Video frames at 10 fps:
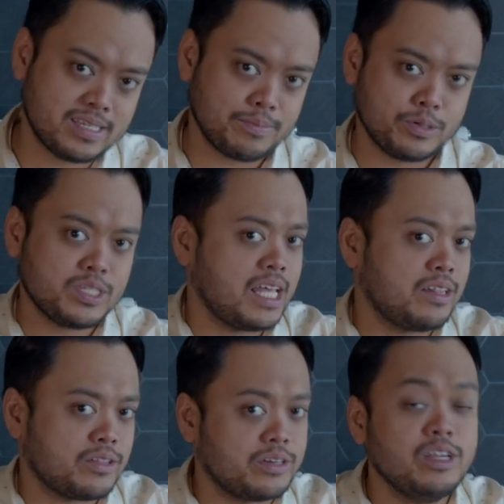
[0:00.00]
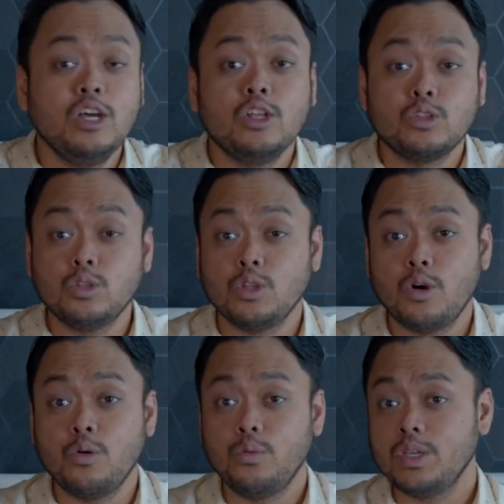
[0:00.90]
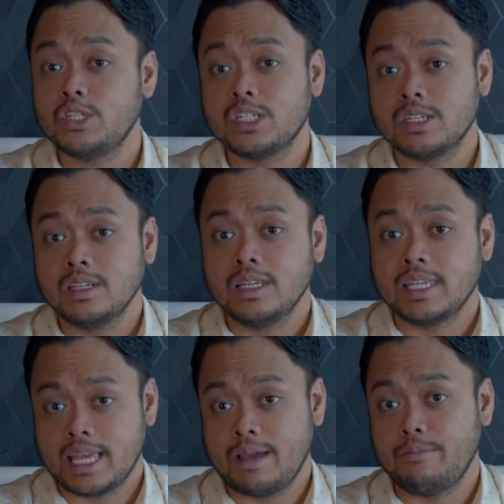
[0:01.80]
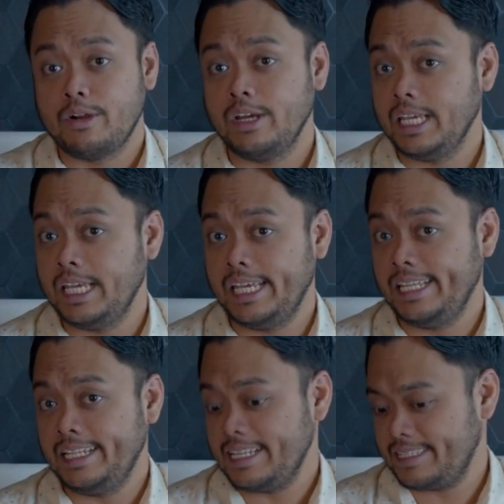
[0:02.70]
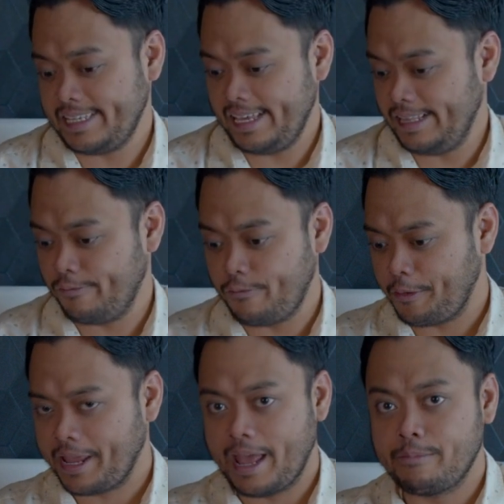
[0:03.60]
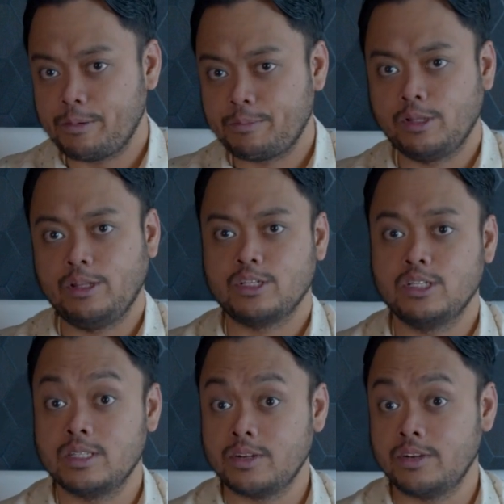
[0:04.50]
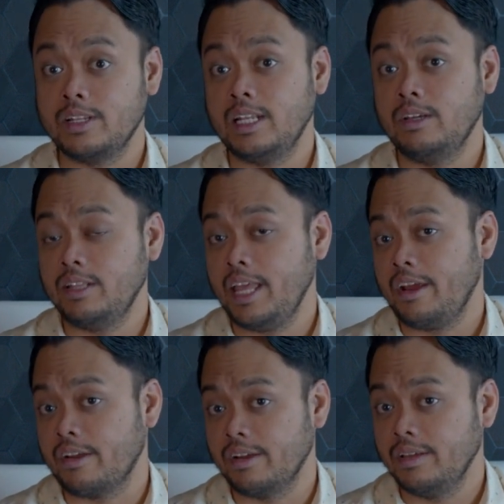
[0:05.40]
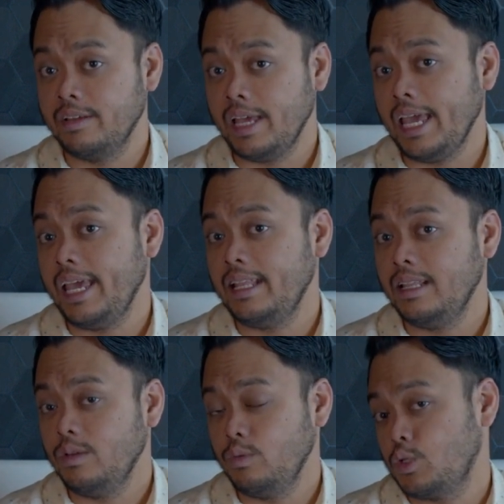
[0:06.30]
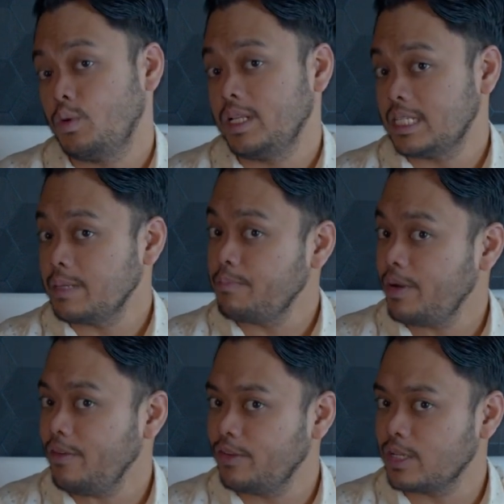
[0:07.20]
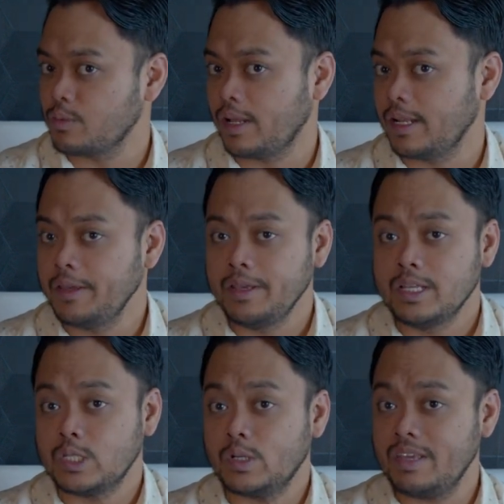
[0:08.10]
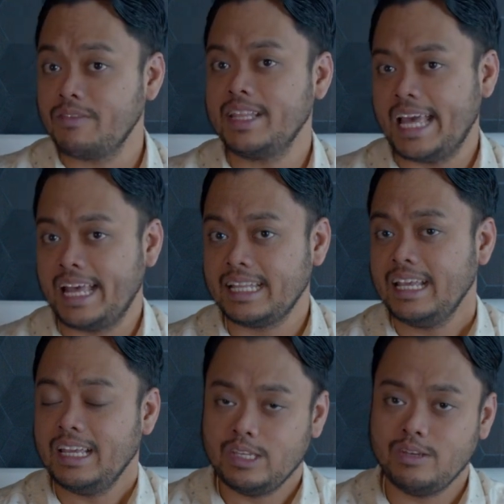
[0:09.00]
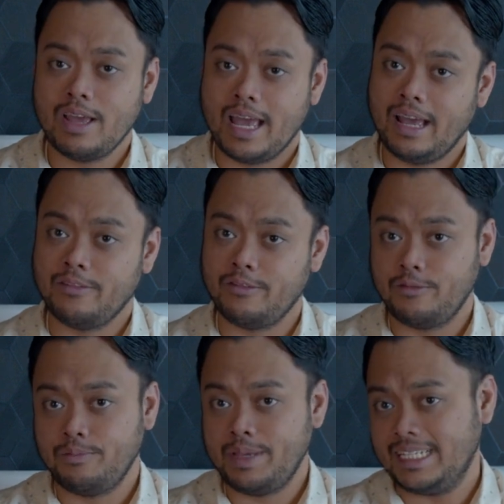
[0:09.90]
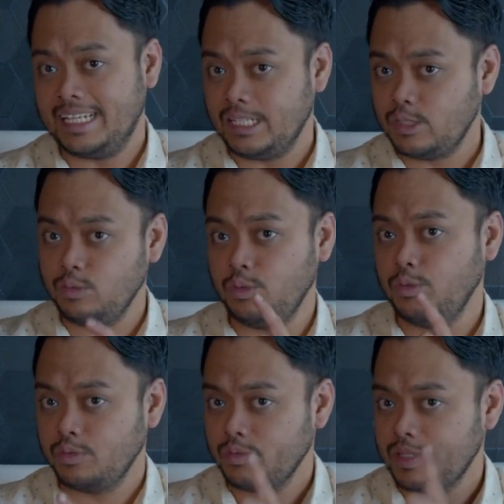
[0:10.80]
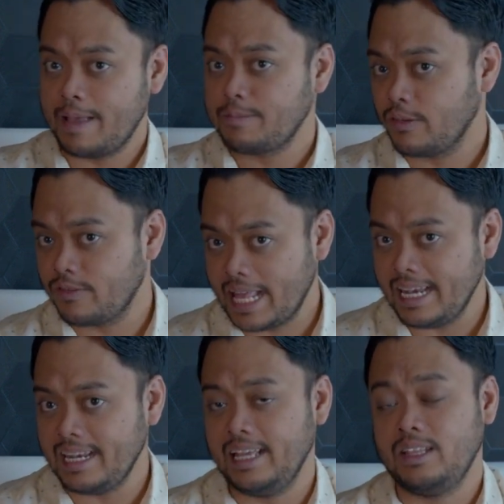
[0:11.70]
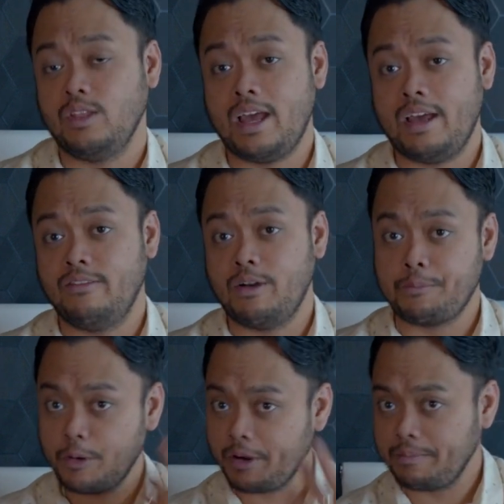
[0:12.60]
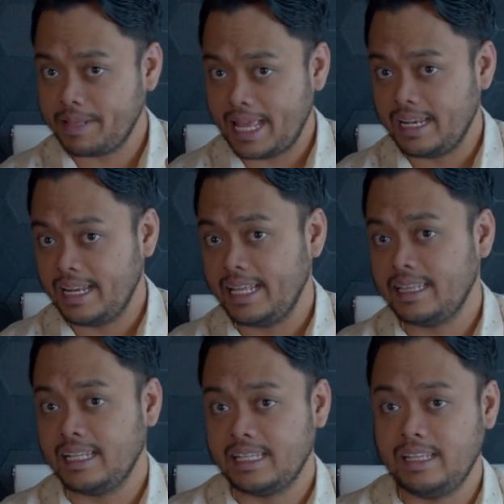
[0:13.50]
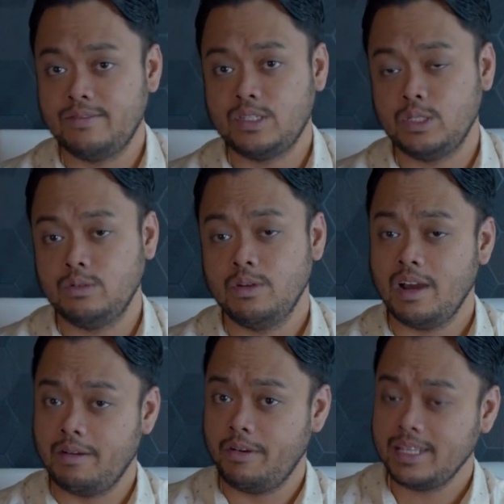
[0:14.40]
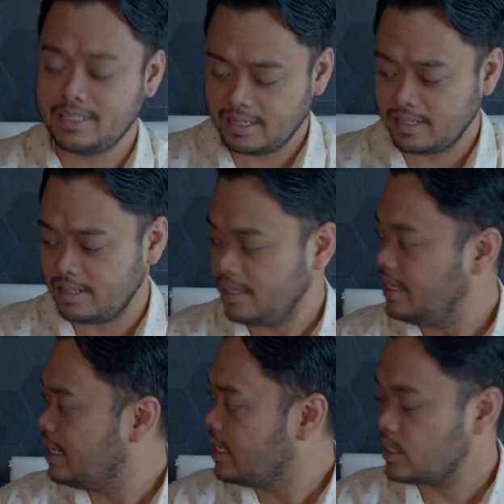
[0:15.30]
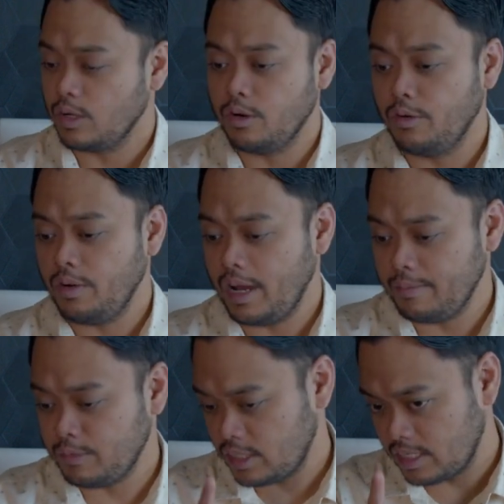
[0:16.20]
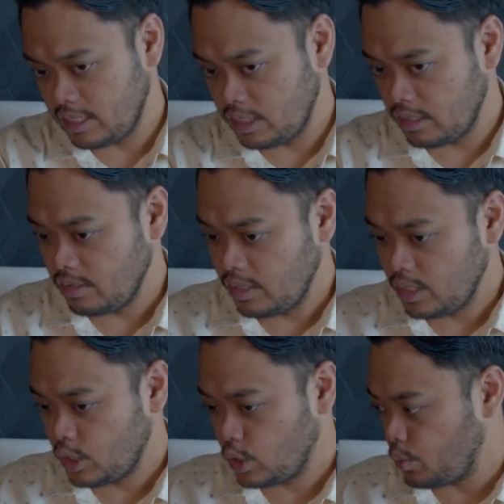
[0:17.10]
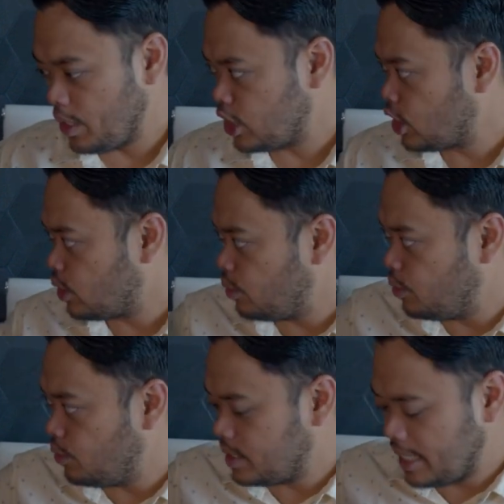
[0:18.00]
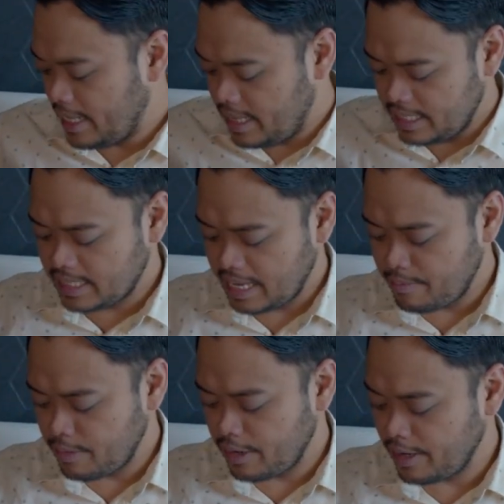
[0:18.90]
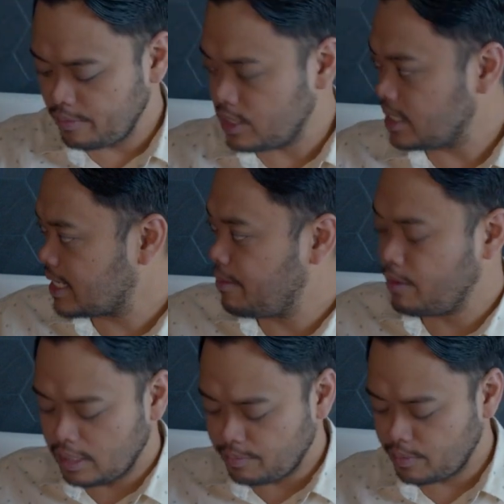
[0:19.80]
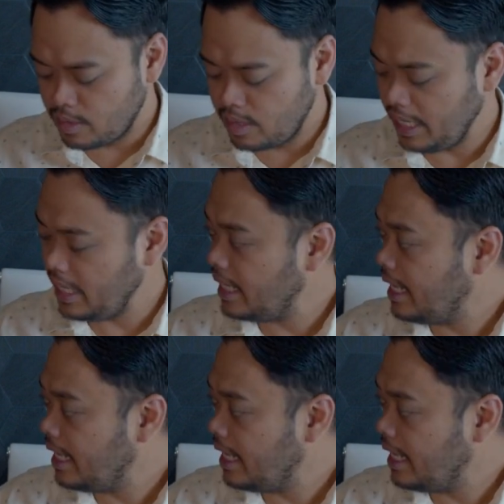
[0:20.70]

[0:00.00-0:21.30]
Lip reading: the presenter to know which camera in, let's say, in a 4-camera production is currently on air and which one is in preview as well. So given that, you have basically two types of tally light. You have a program tally light that gives you a red signal. So I'm just gonna switch to, say, this camera, which is camera number 3,